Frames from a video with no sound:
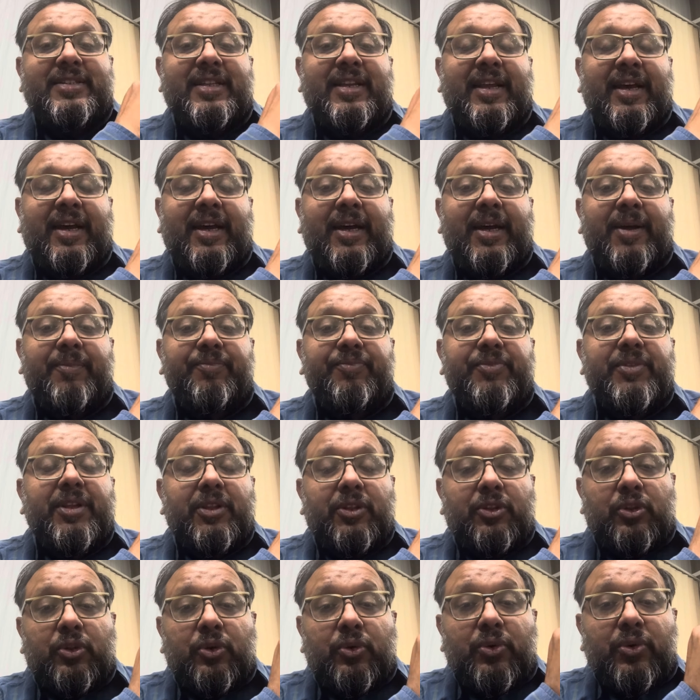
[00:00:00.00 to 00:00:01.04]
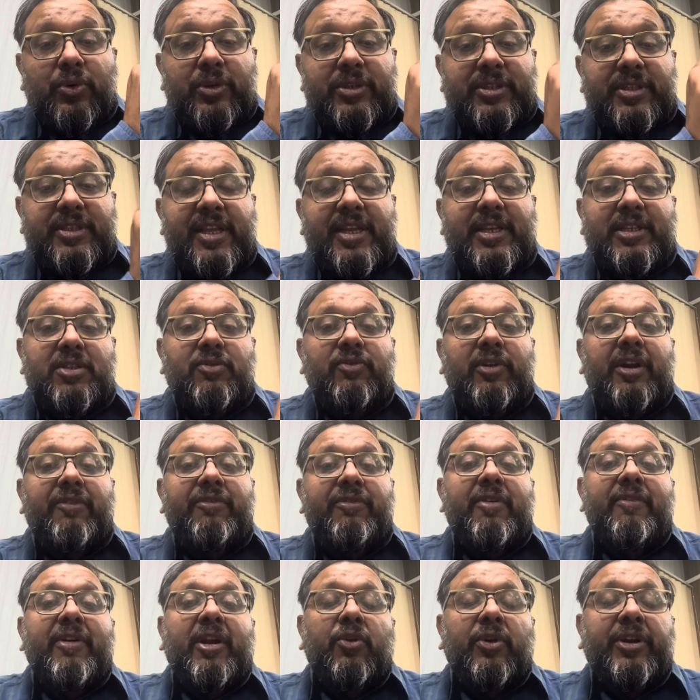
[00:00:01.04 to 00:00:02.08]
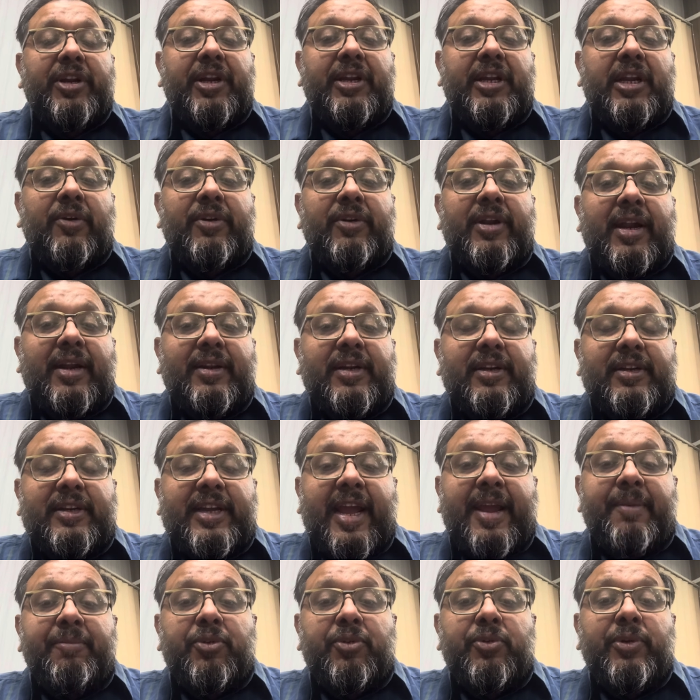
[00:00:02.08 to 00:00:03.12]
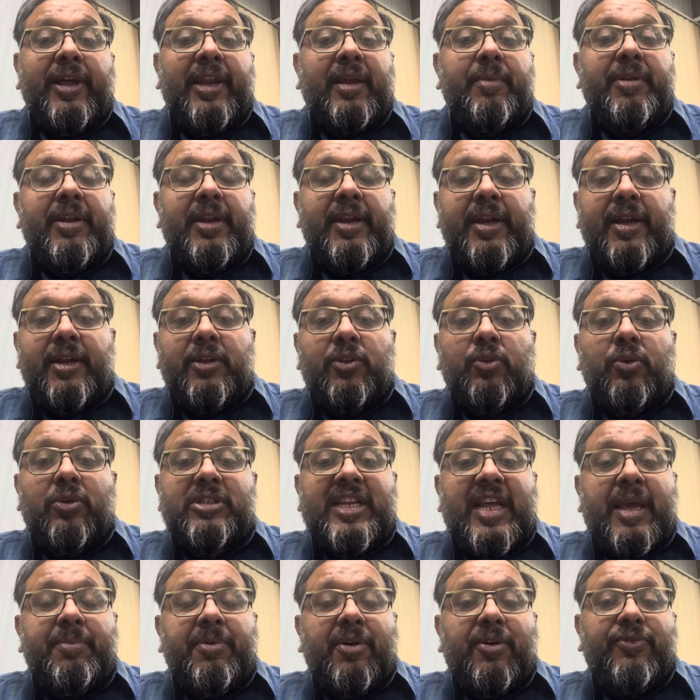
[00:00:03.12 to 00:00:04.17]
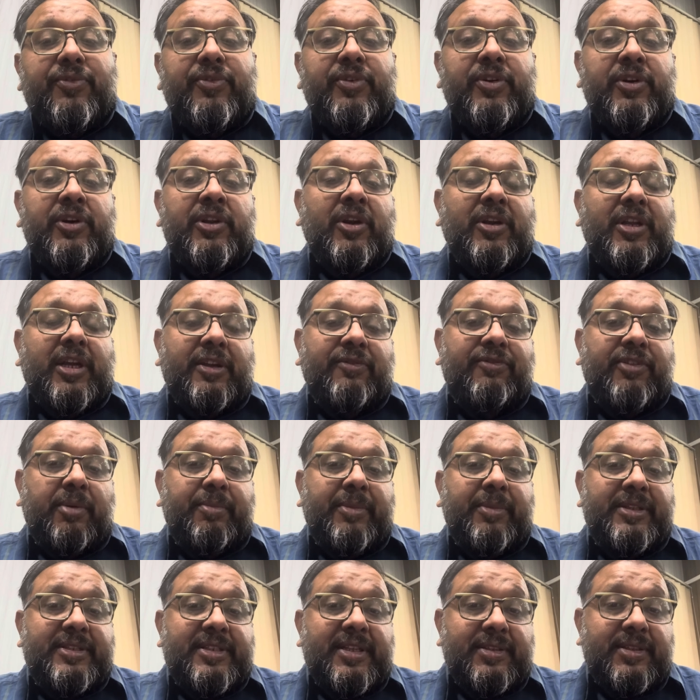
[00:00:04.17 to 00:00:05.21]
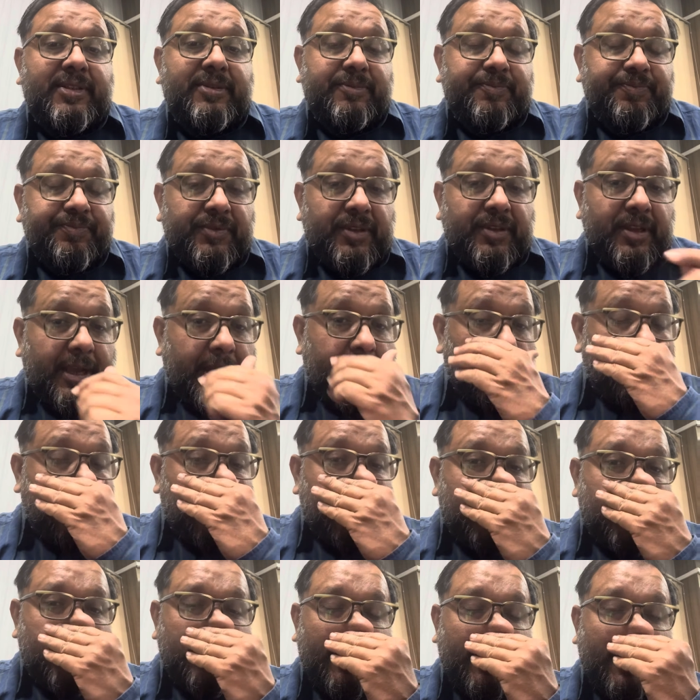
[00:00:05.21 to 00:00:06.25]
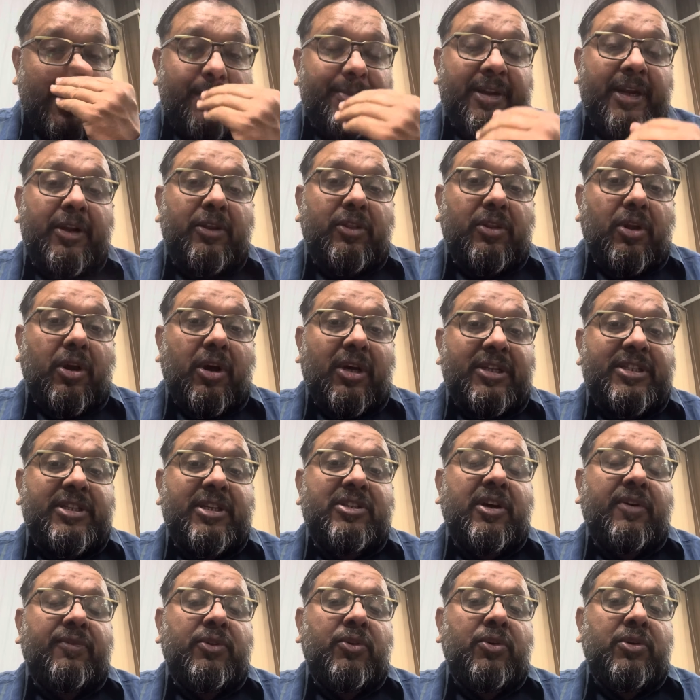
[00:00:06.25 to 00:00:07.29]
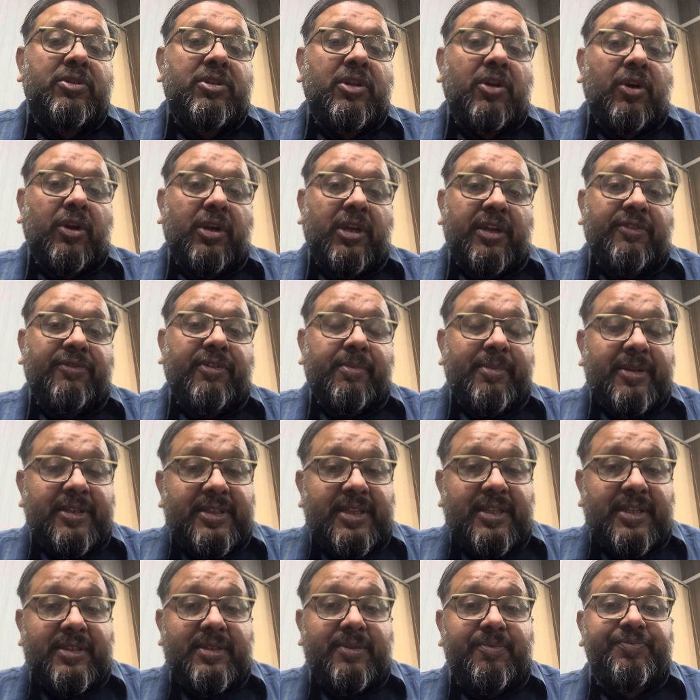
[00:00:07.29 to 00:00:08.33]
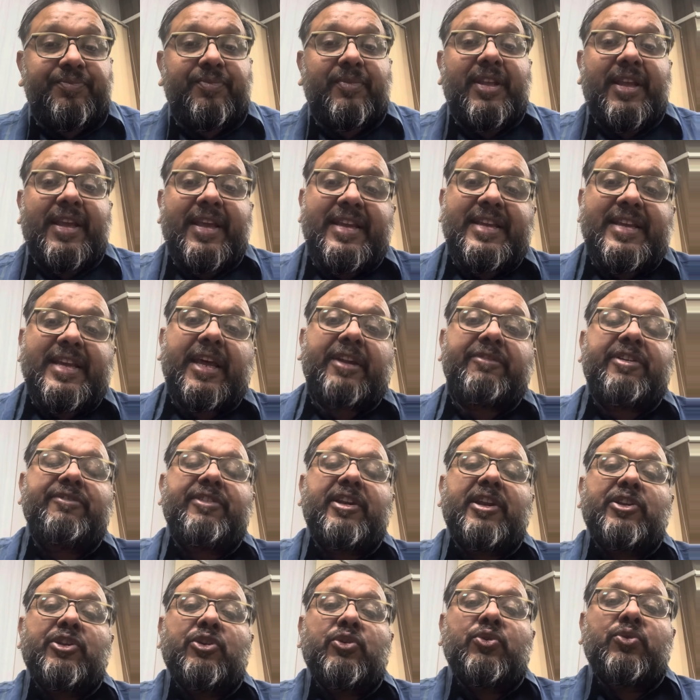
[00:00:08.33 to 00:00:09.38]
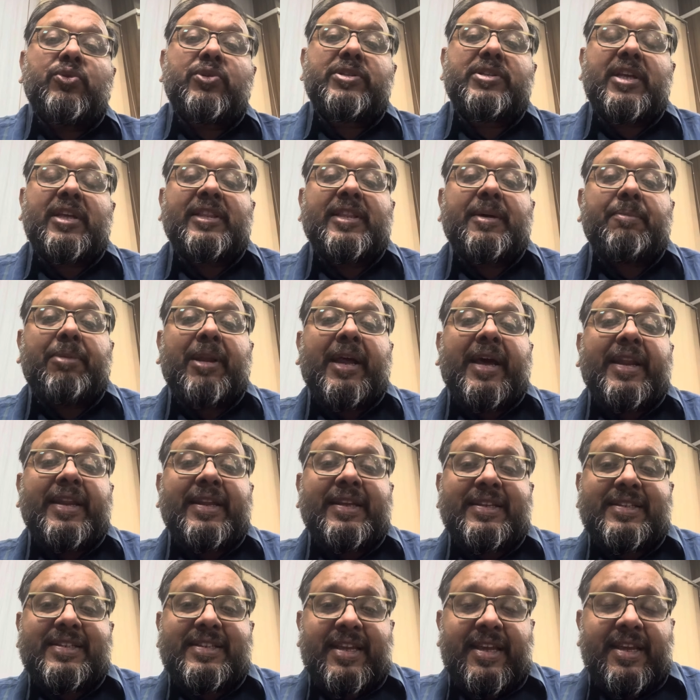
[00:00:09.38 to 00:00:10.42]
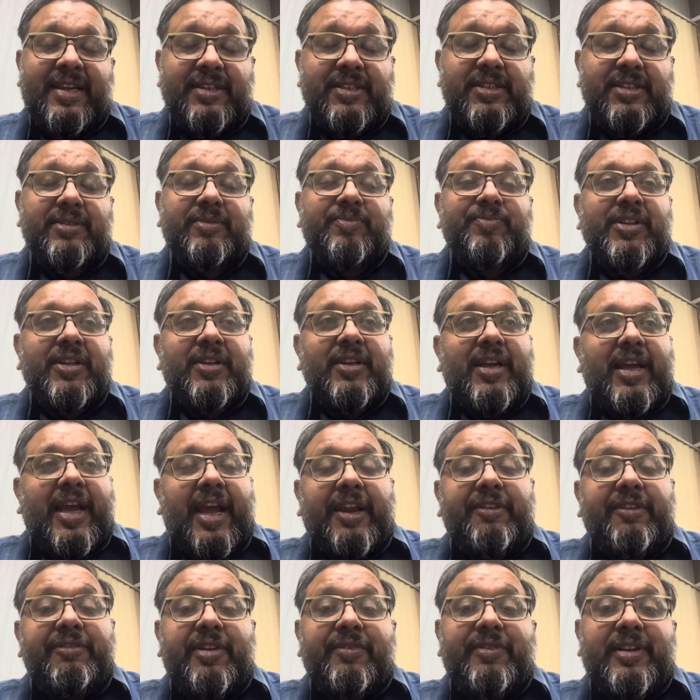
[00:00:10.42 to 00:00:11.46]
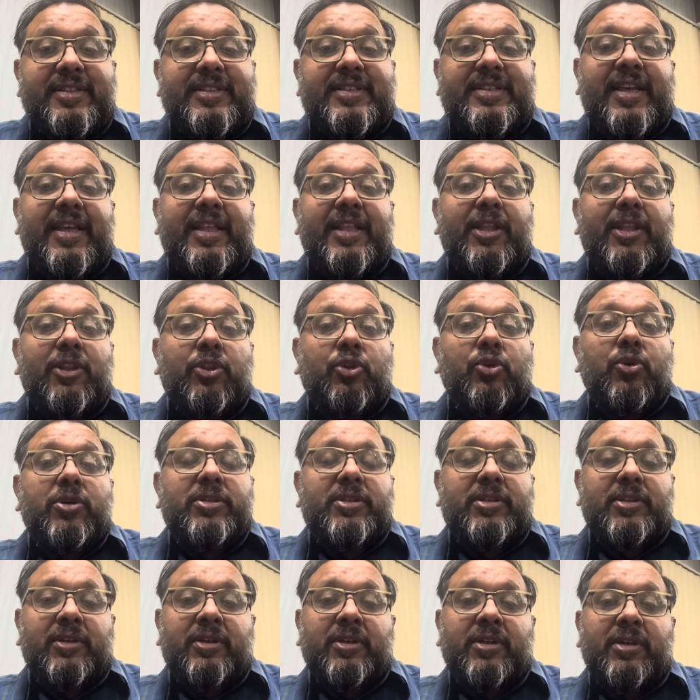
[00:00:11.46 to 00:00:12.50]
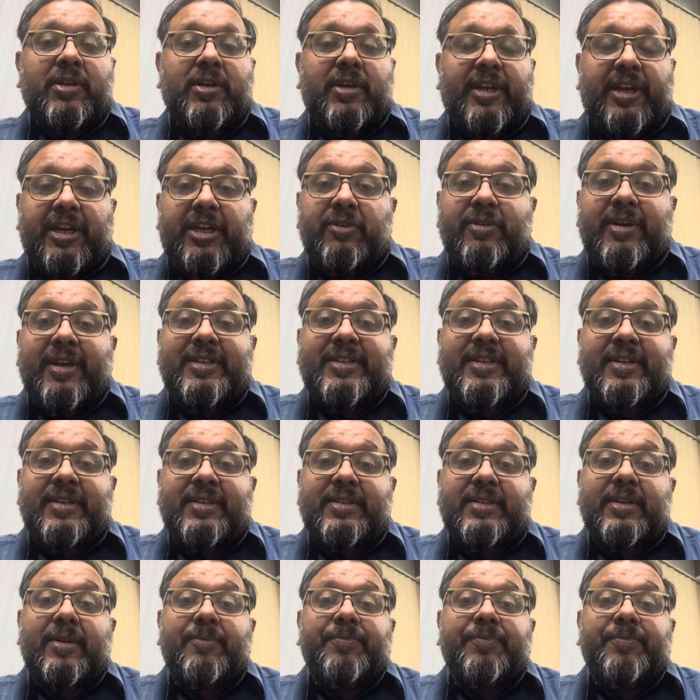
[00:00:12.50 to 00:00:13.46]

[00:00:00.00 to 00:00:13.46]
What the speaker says: now, those things what we were noted down at the time to eliminate those type of non-conformances and those eliminate causes of those non-conformances, here we will use in the planning stage, and we will say those corrective actions